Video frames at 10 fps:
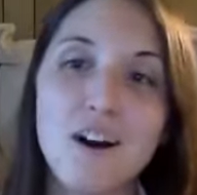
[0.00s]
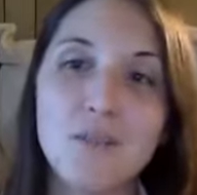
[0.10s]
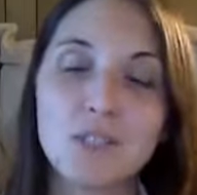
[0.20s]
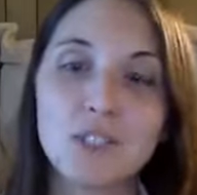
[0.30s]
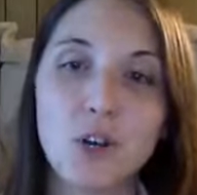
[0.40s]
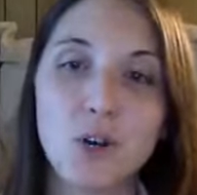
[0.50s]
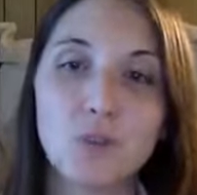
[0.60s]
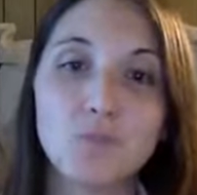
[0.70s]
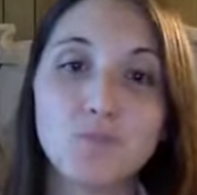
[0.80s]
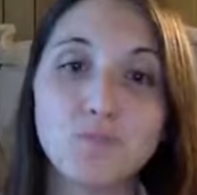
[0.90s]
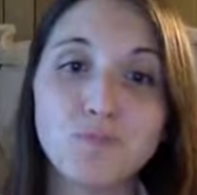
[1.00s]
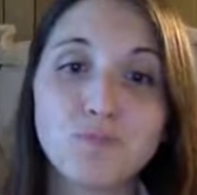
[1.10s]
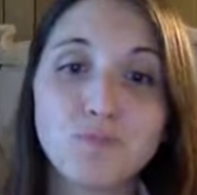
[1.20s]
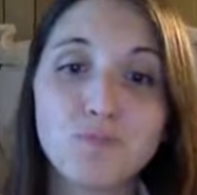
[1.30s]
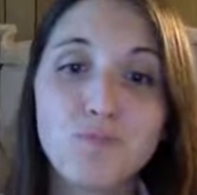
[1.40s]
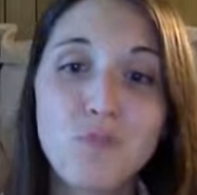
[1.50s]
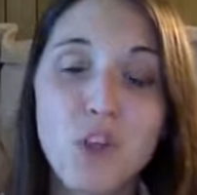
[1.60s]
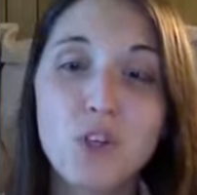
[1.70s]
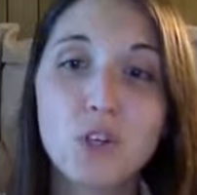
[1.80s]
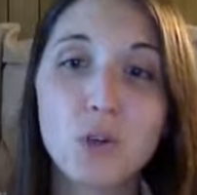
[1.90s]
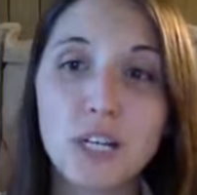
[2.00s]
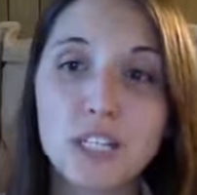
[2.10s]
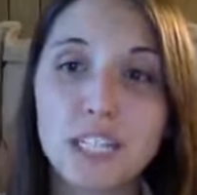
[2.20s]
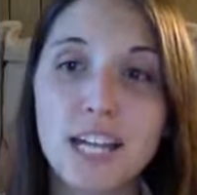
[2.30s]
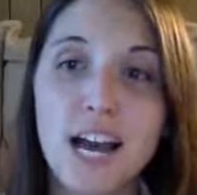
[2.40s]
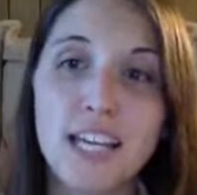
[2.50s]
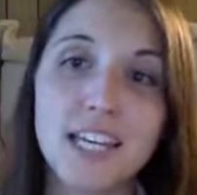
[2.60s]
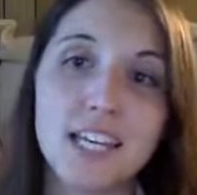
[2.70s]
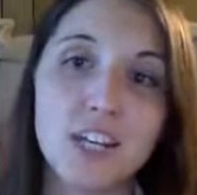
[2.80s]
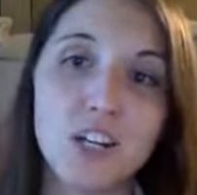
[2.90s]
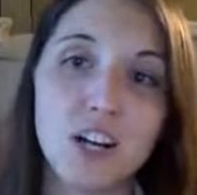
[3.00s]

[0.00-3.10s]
So the question I hear